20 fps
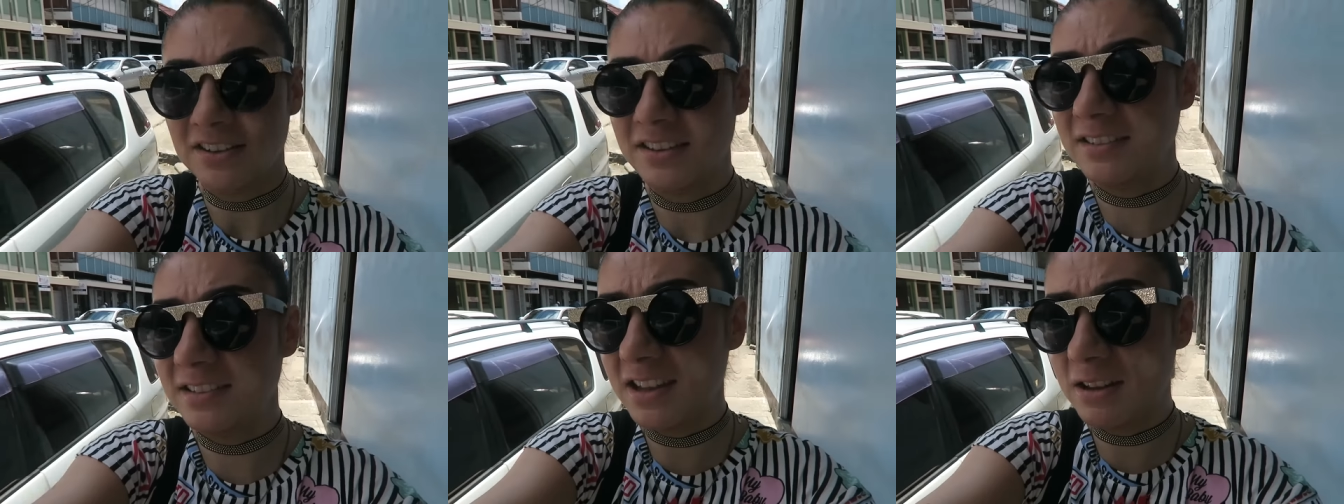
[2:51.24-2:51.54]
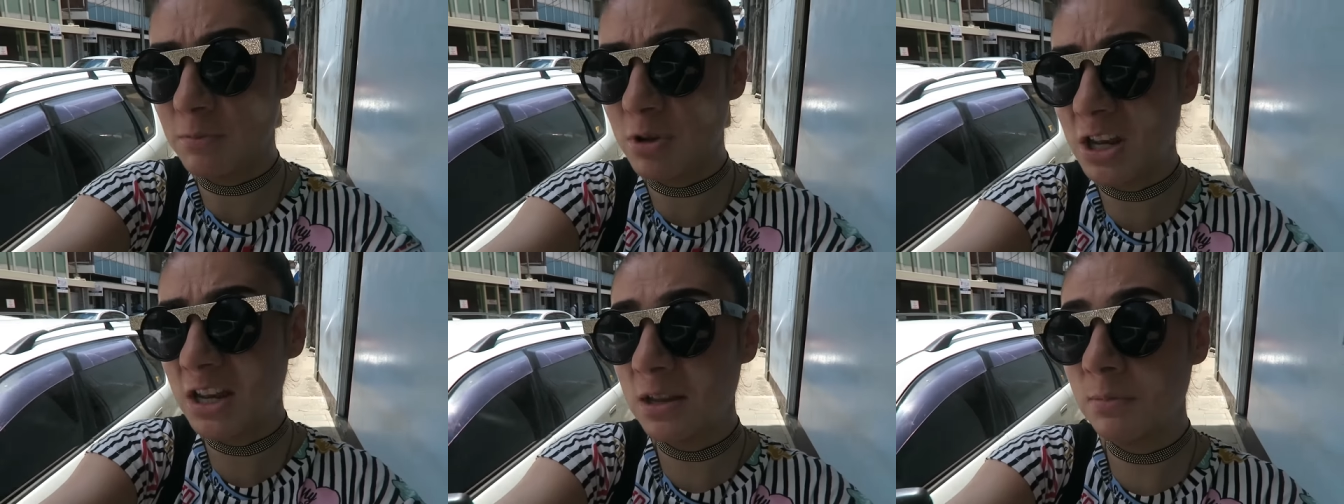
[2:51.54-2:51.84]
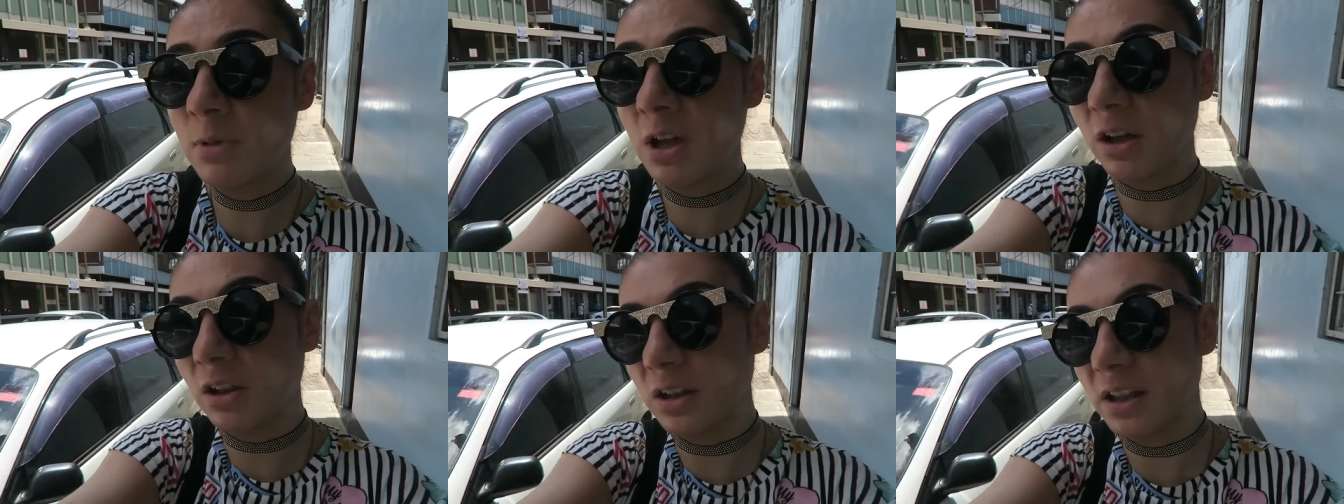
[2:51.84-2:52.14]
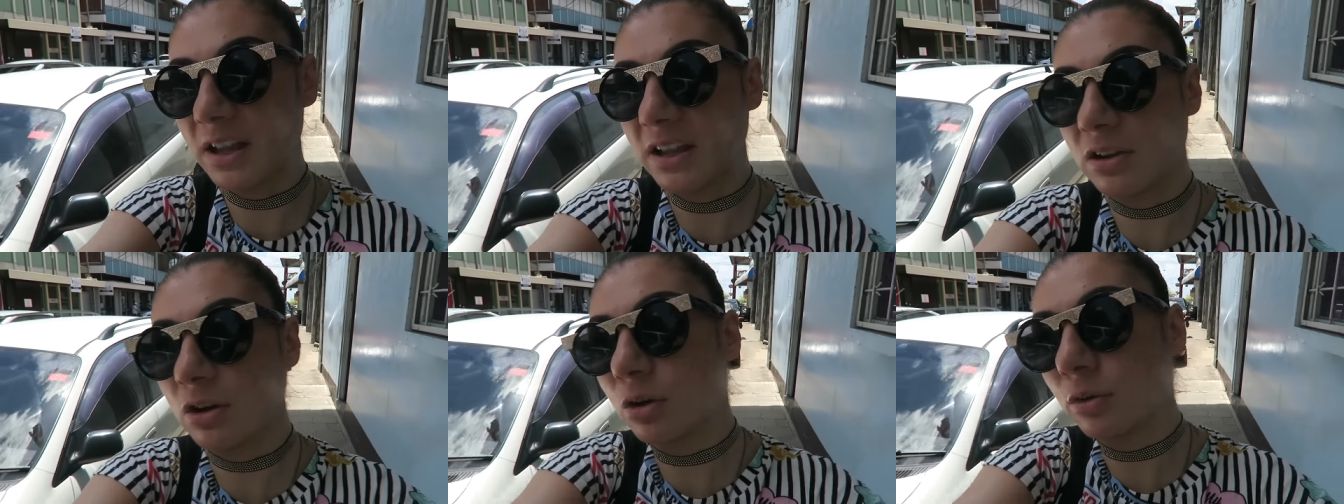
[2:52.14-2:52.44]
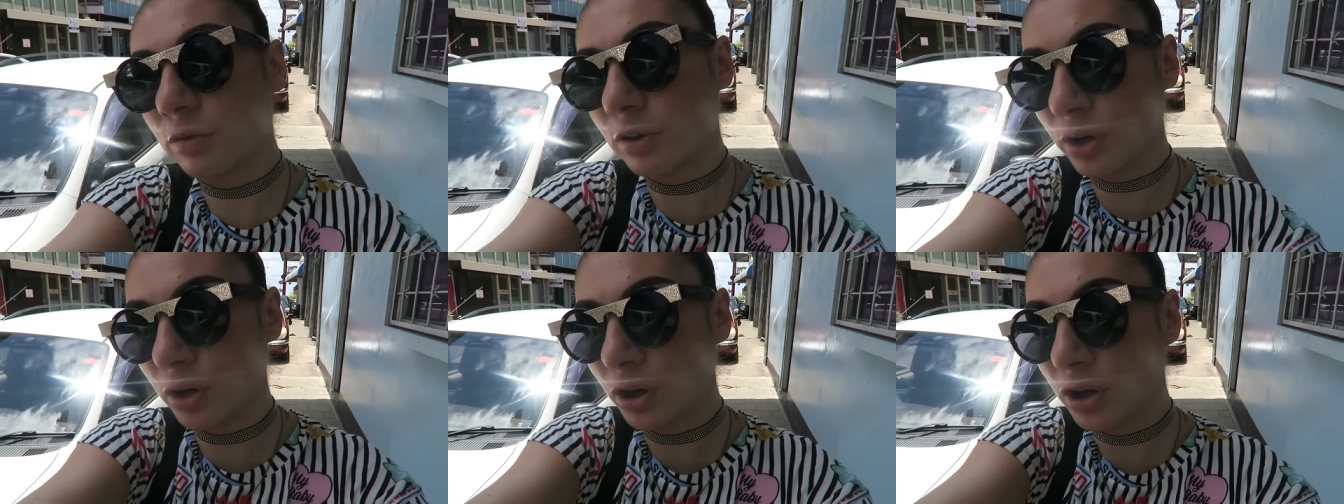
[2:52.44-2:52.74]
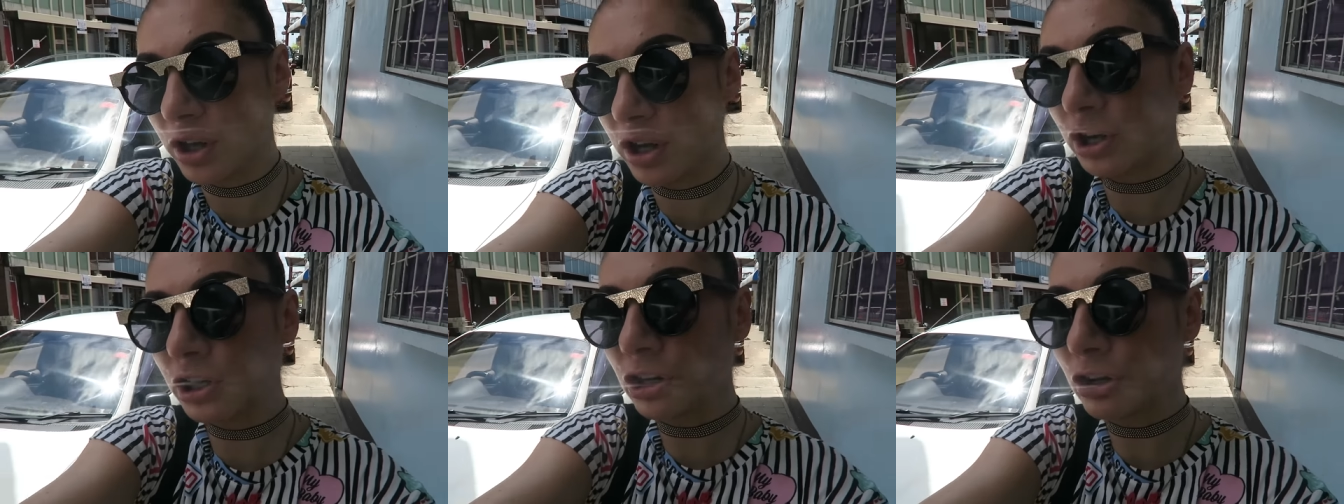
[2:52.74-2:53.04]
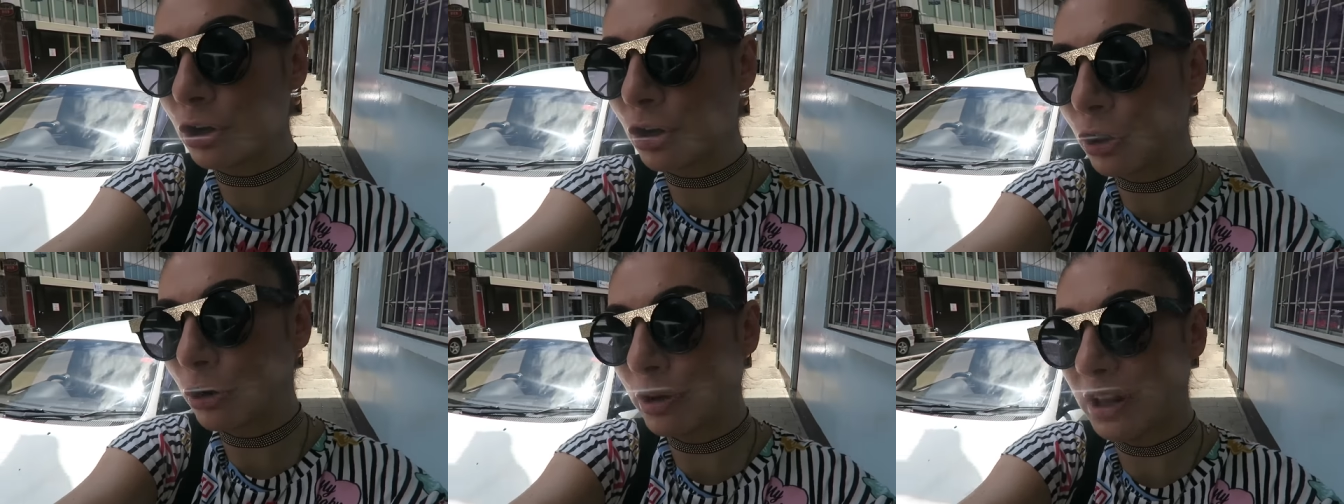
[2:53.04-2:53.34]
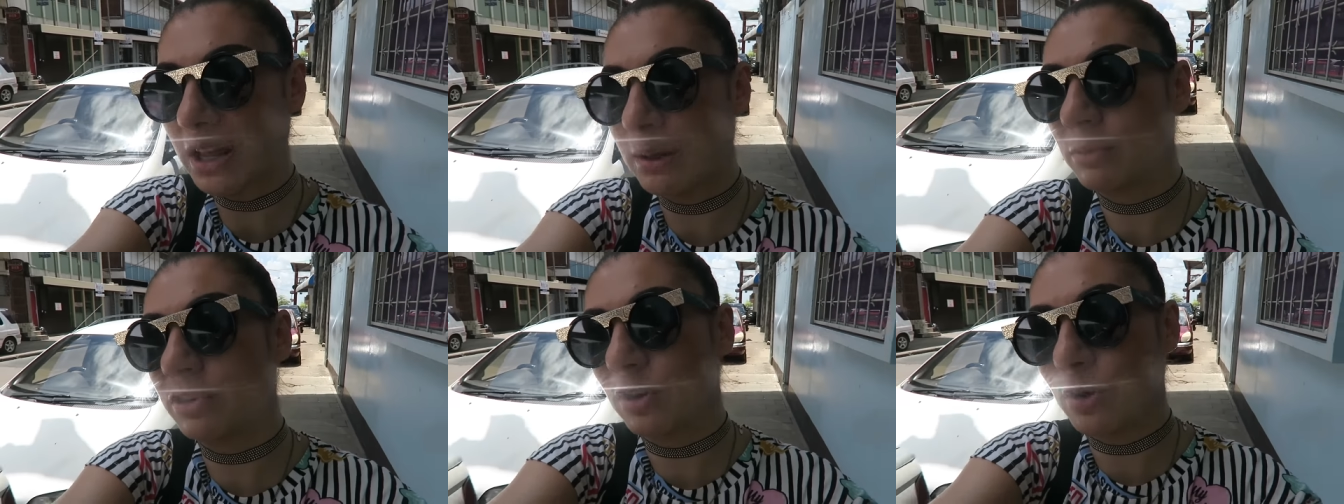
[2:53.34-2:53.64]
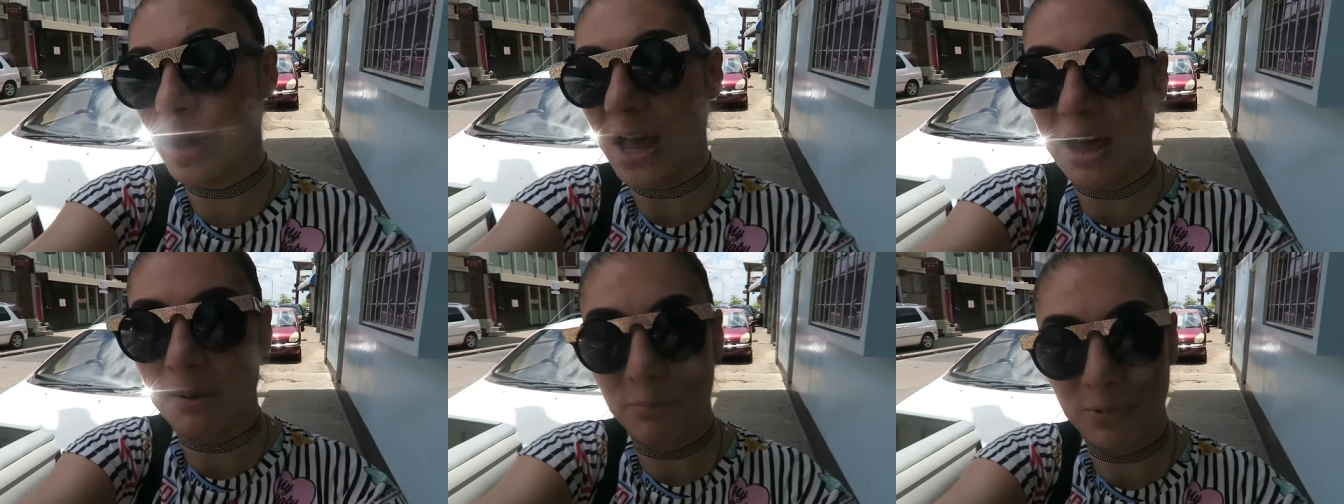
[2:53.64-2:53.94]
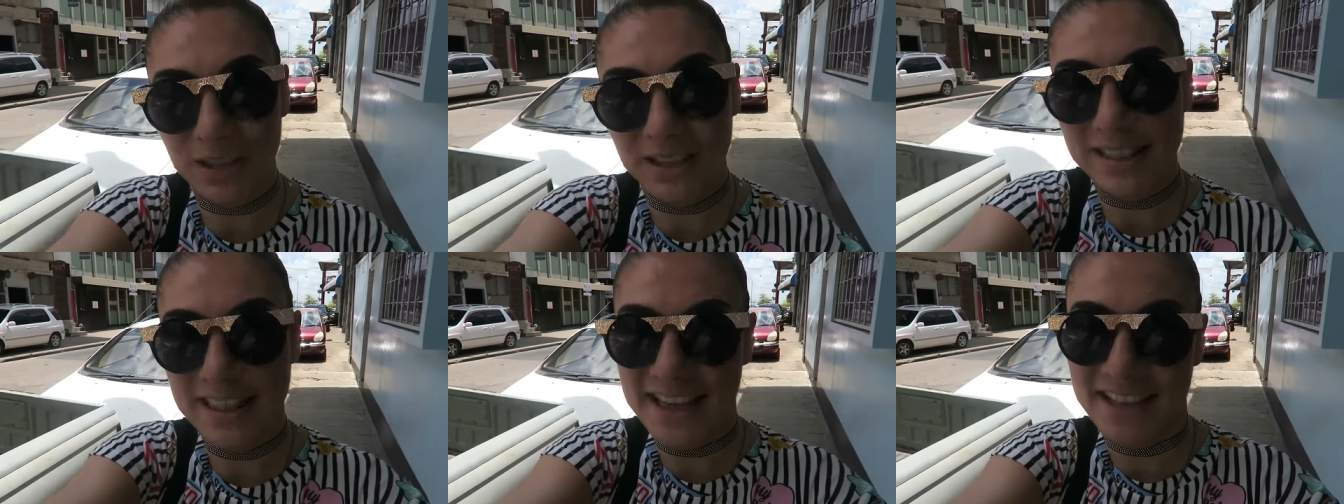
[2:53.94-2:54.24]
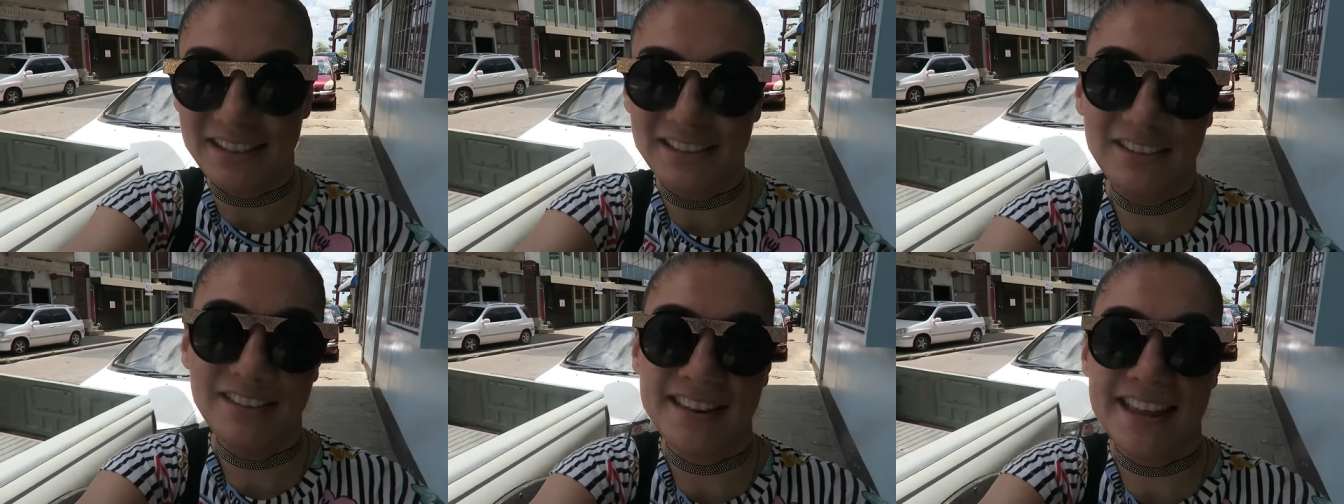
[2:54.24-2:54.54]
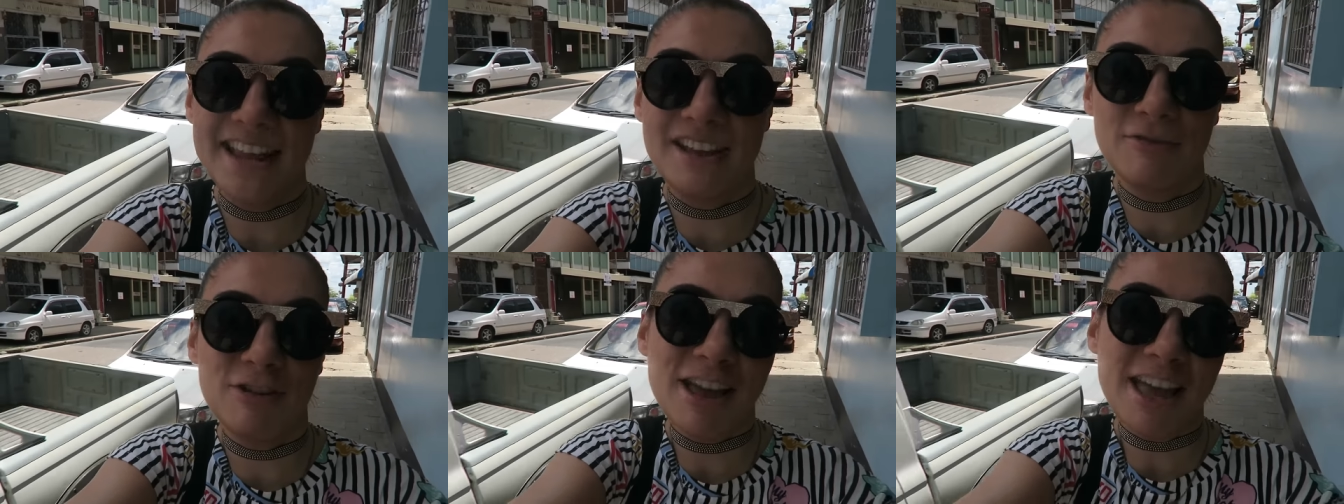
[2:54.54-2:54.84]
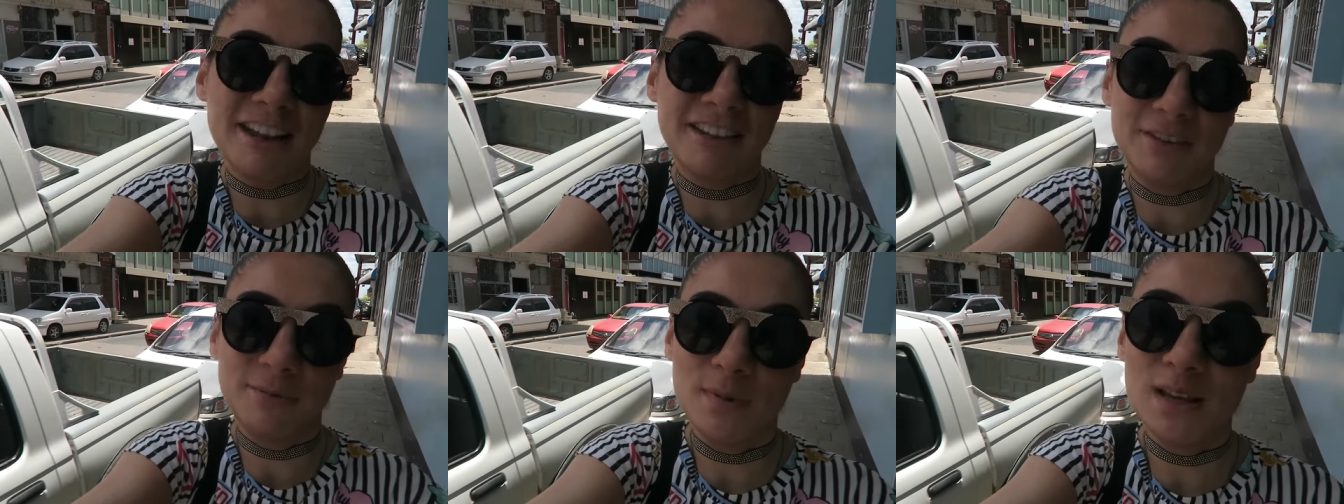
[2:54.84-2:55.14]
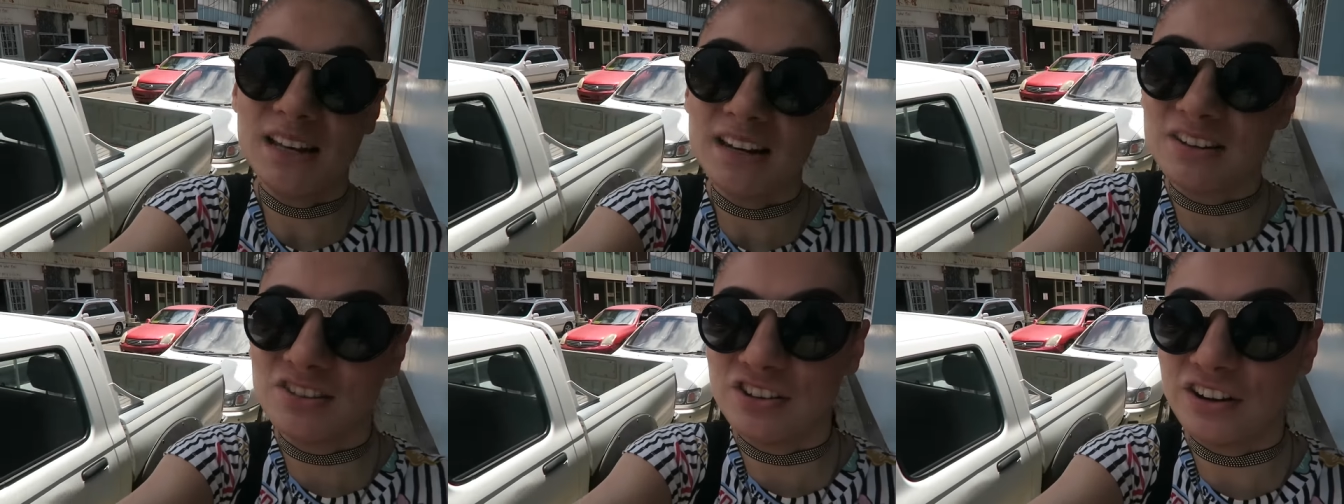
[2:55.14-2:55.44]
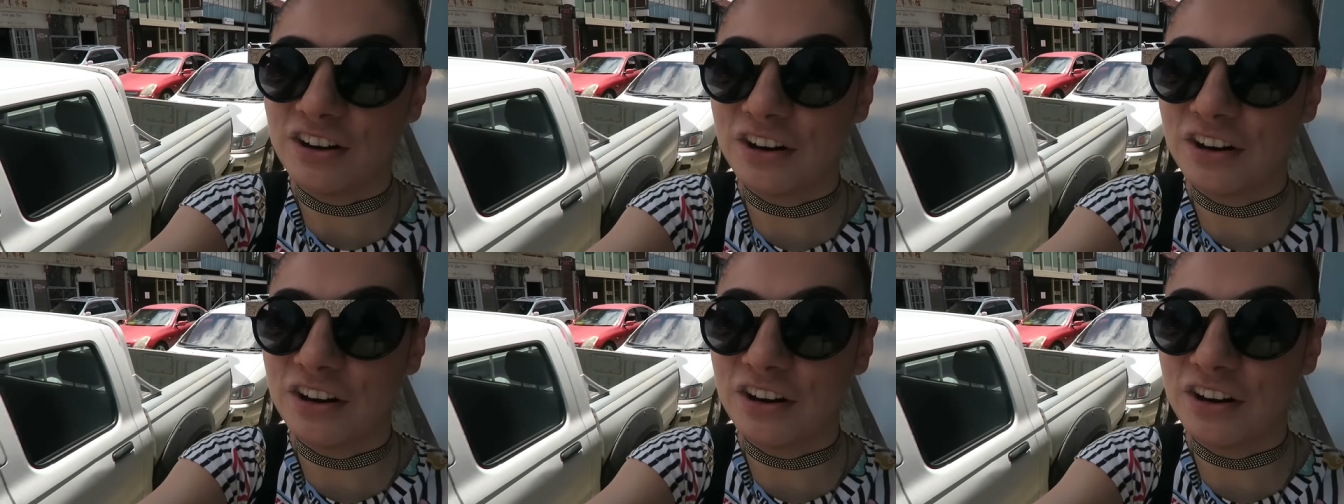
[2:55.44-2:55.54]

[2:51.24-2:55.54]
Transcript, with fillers: She sent me an email like over a year ago and I'm so happy that today we get to meet each